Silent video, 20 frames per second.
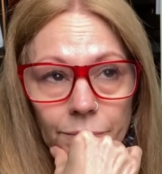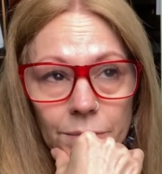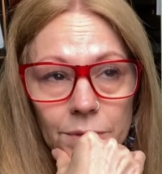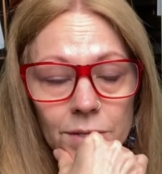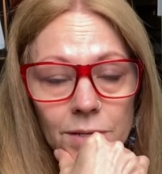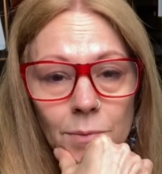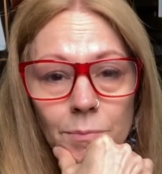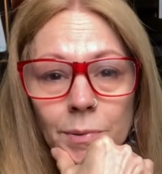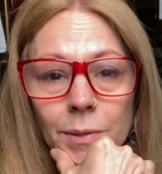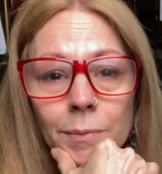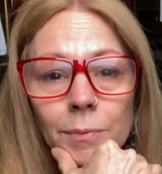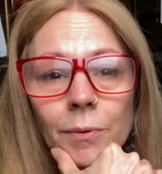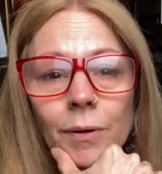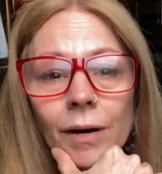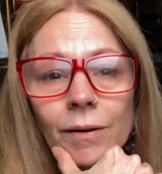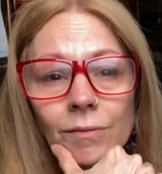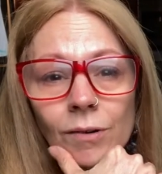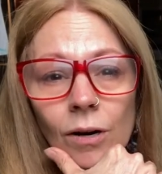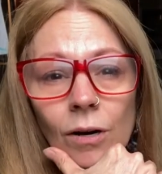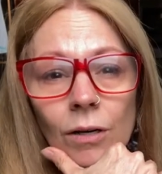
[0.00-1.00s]
Some people
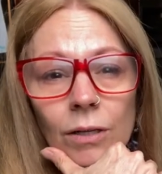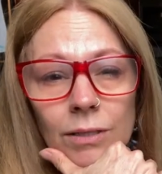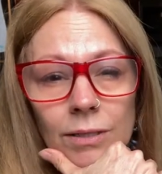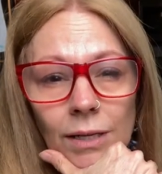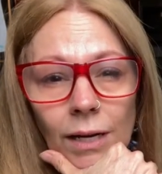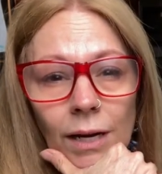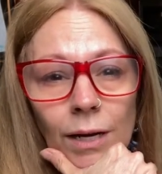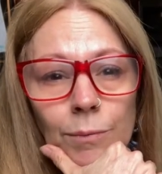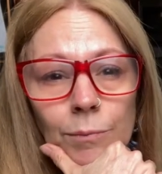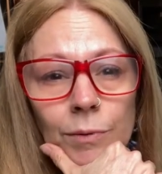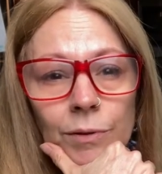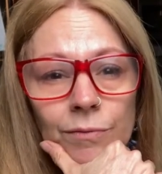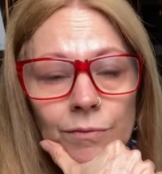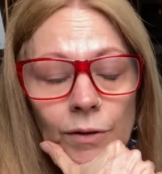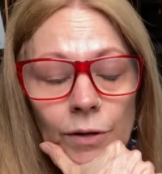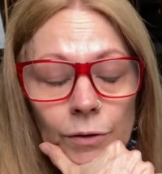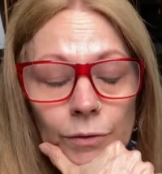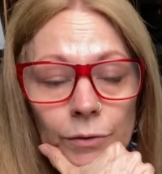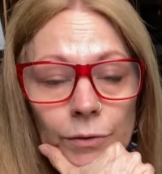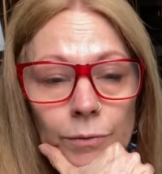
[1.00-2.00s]
have a hard time with
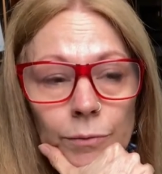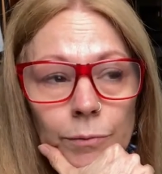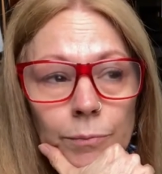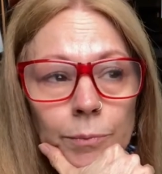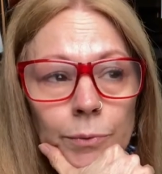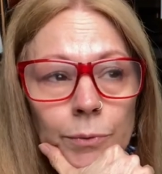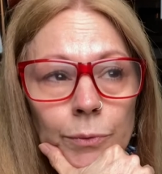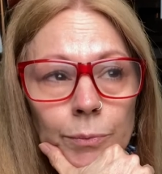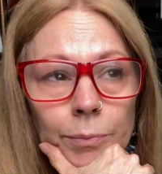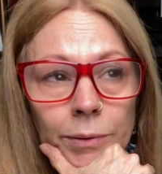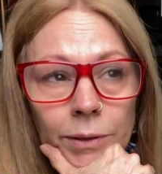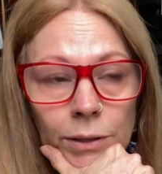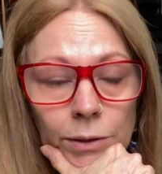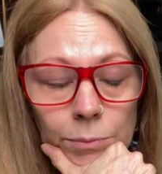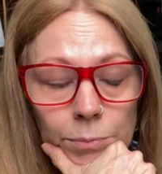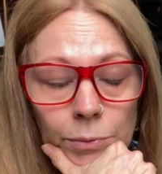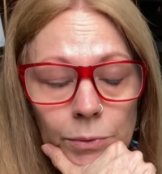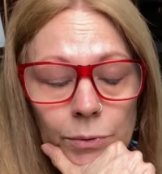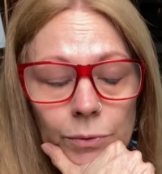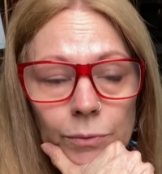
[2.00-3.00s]
vulnerable
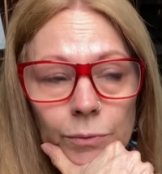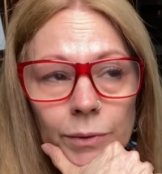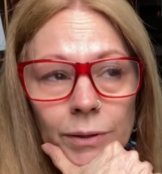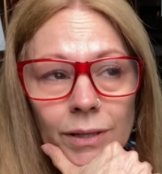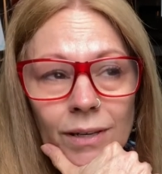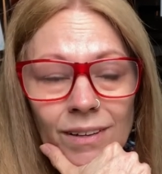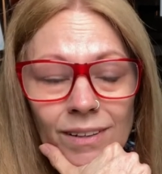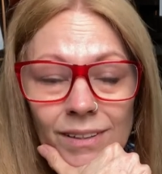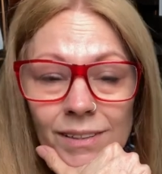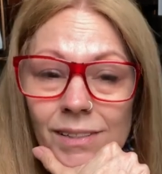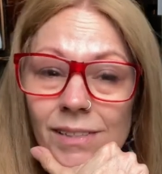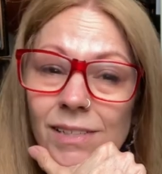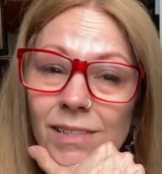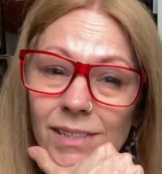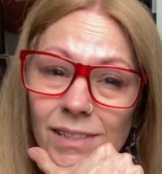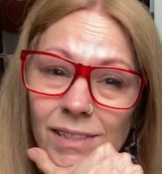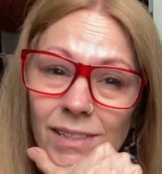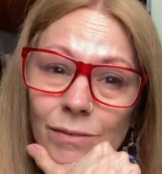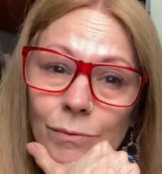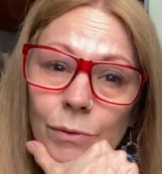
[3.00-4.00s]
people, with
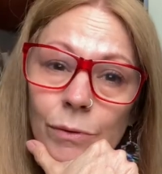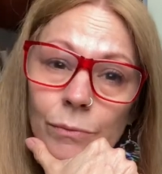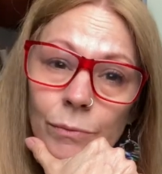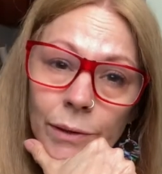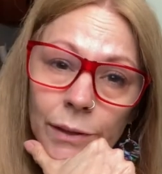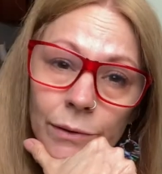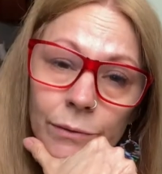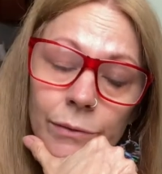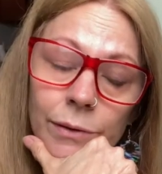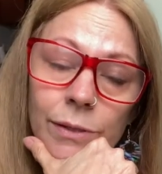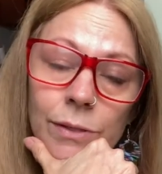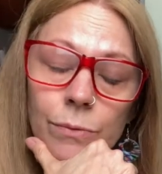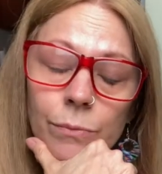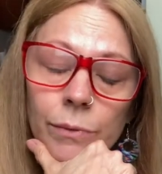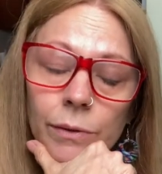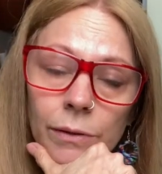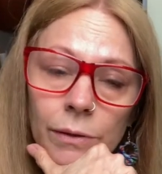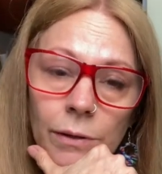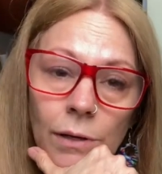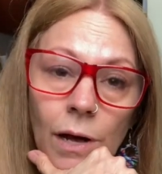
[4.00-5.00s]
honesty, with realness,
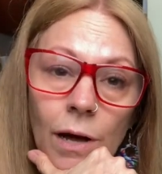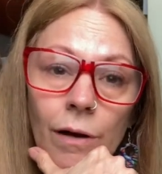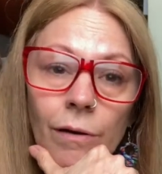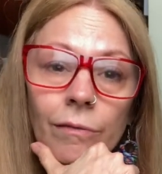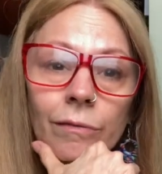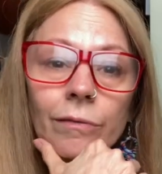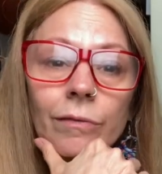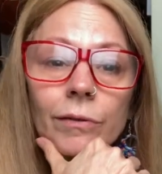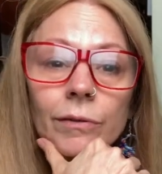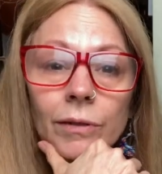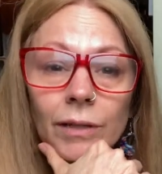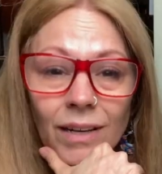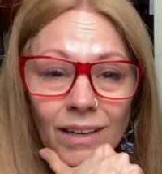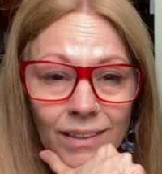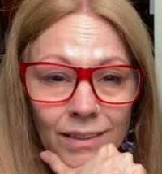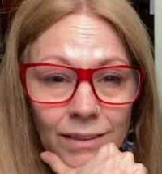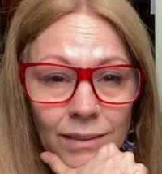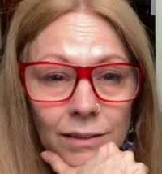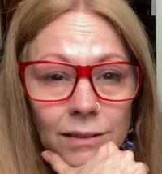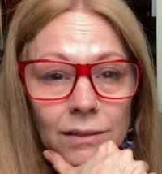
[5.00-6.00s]
with love,
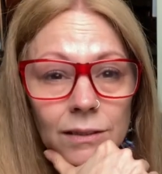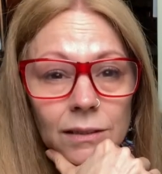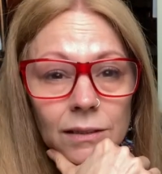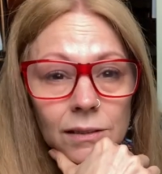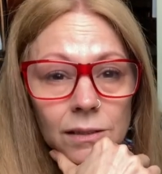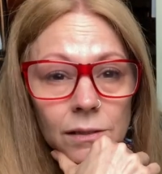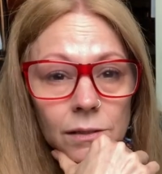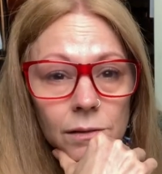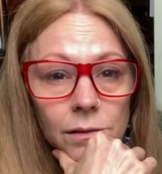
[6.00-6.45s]
kindness.